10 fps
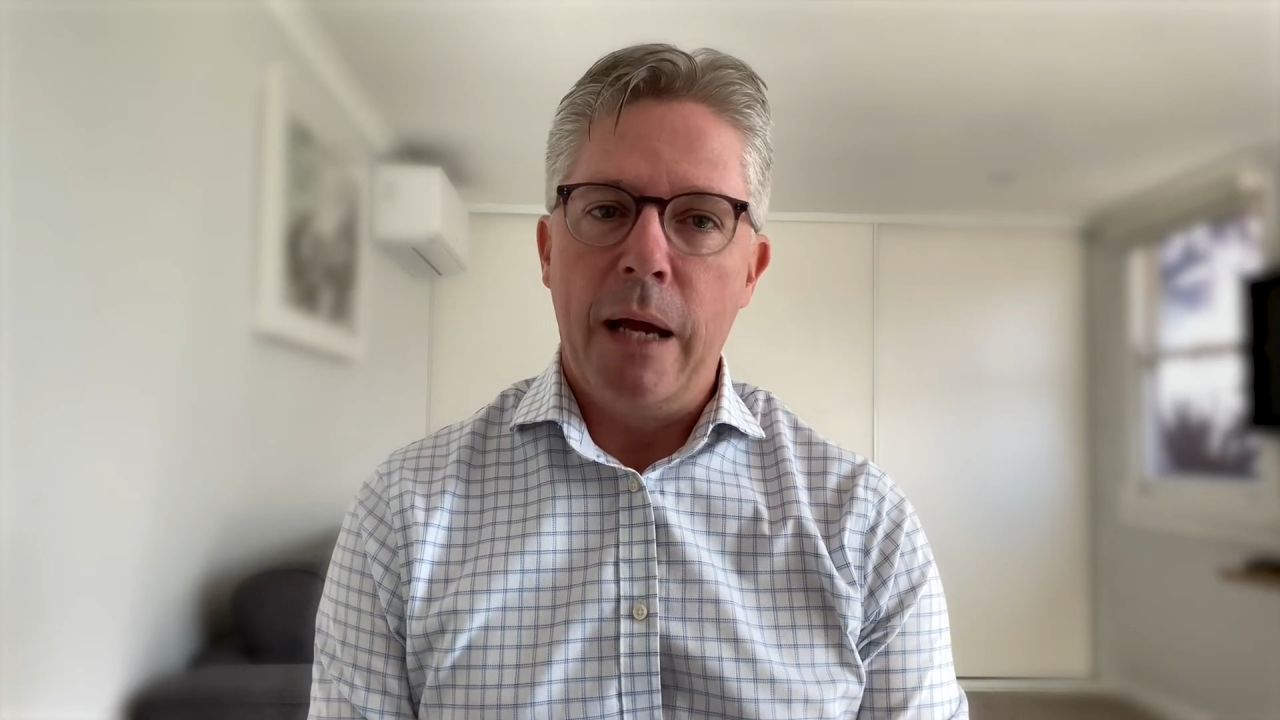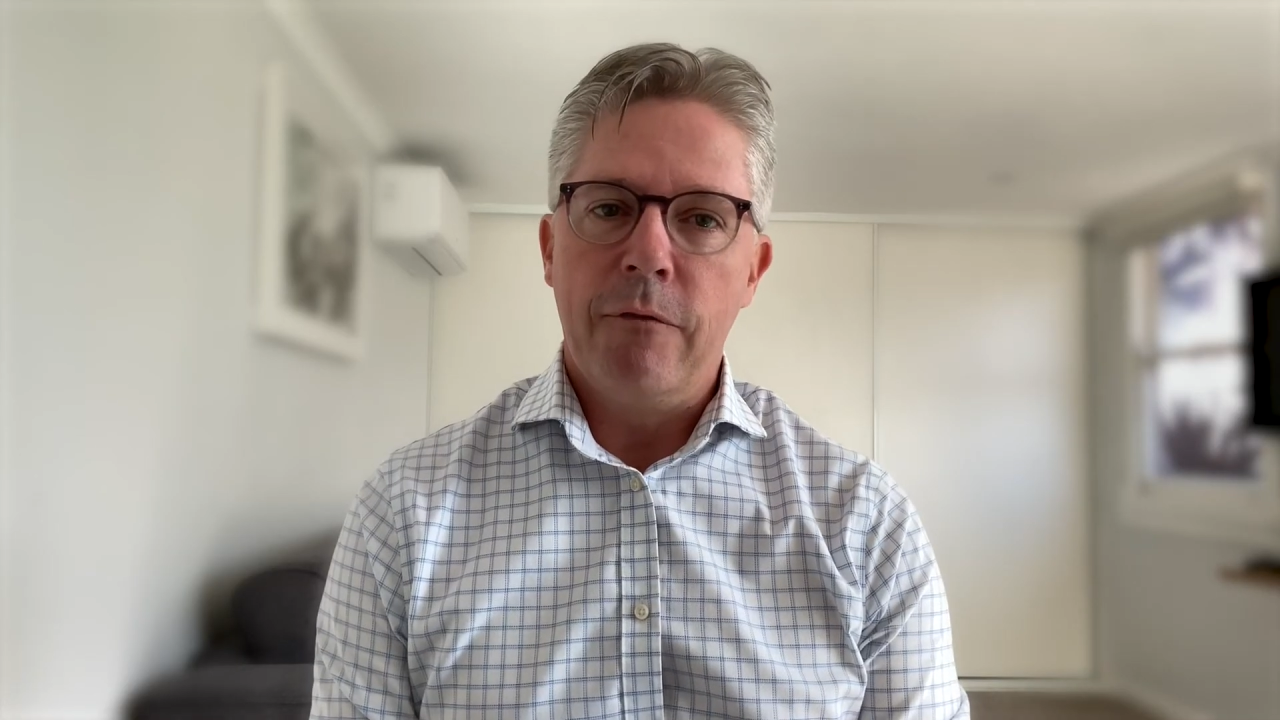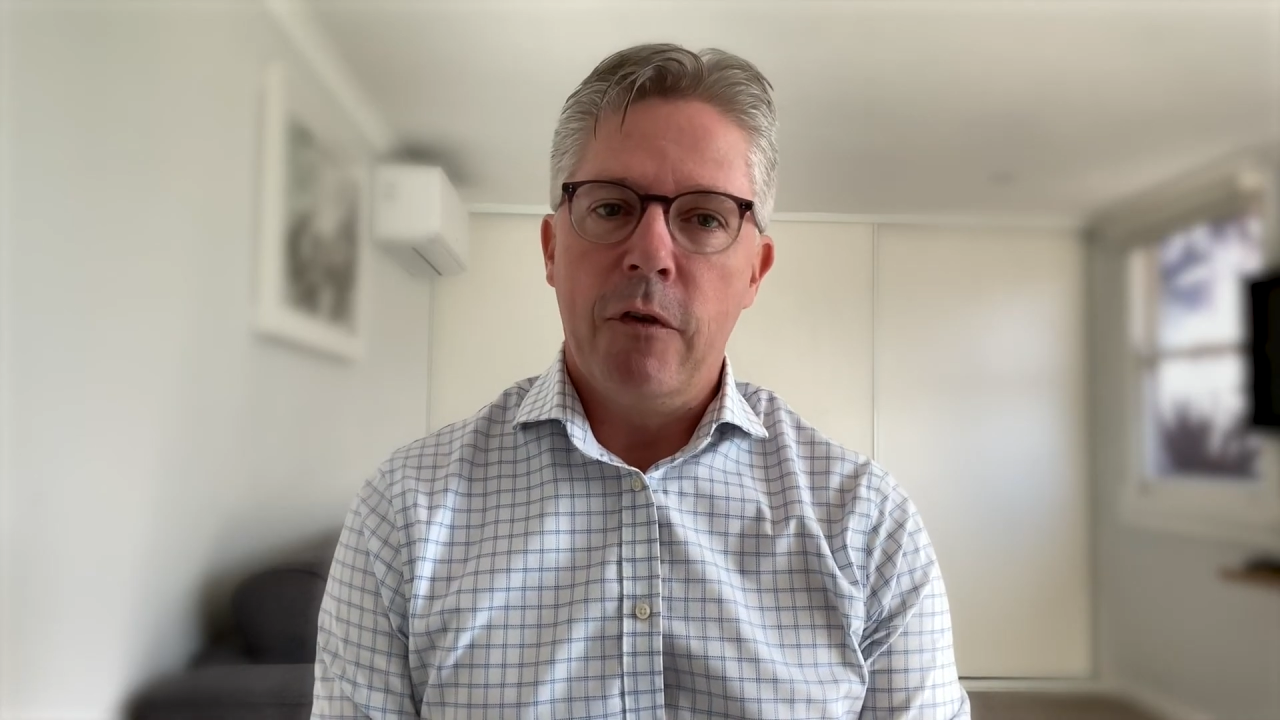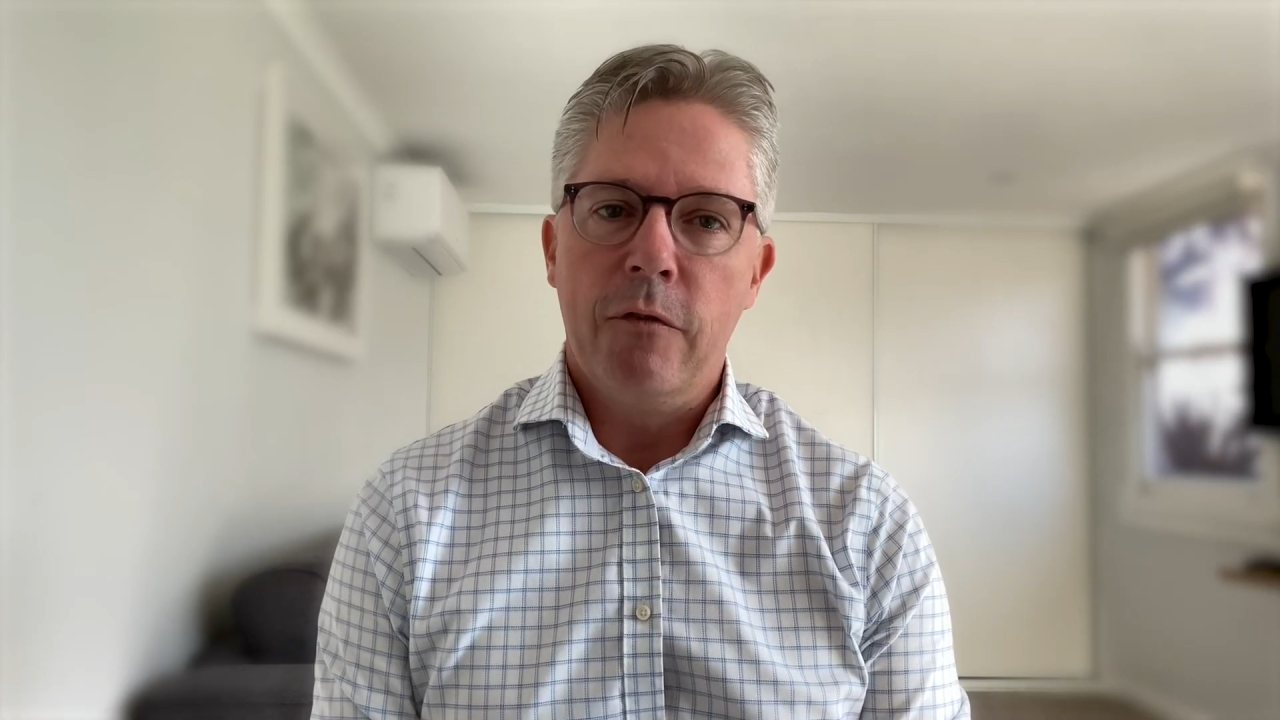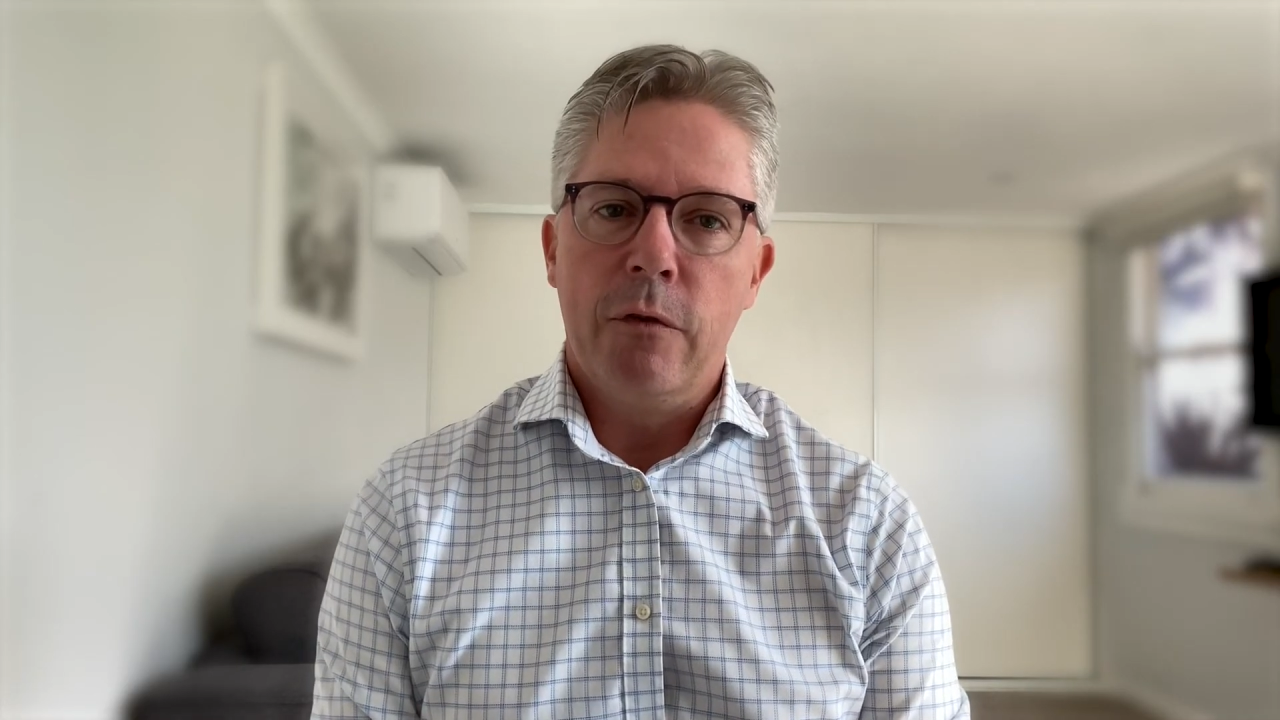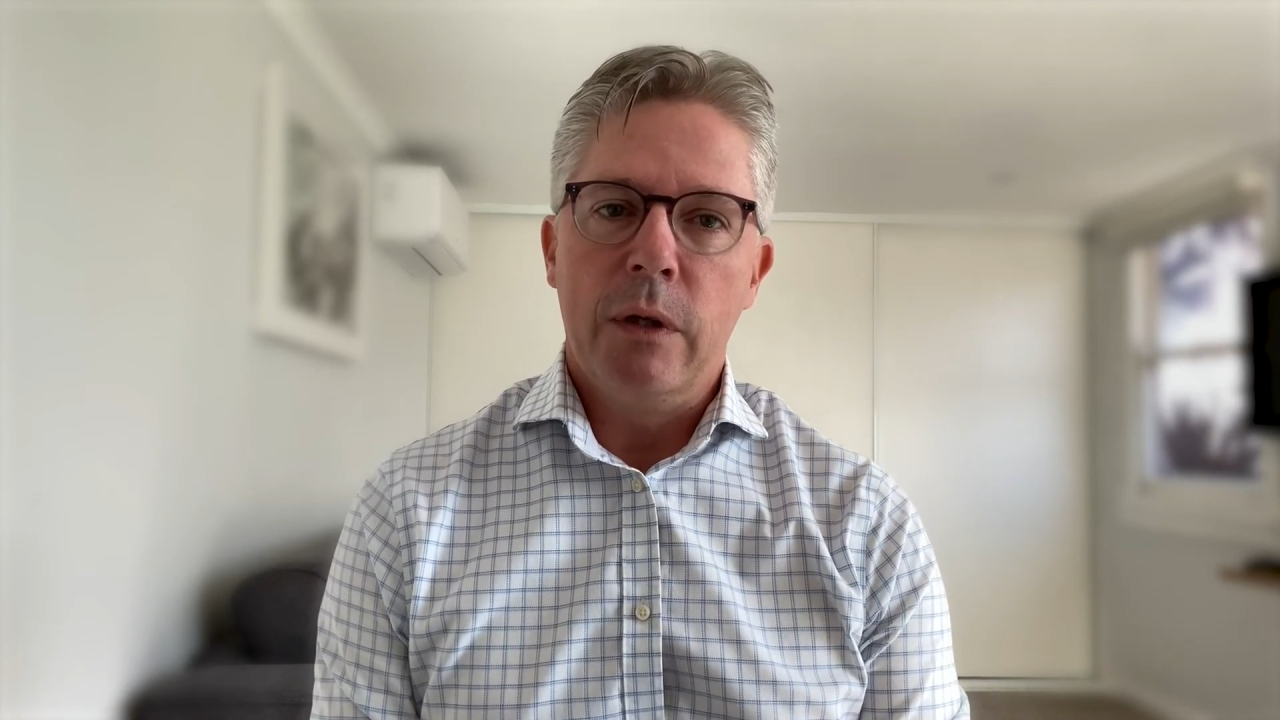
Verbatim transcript: platform for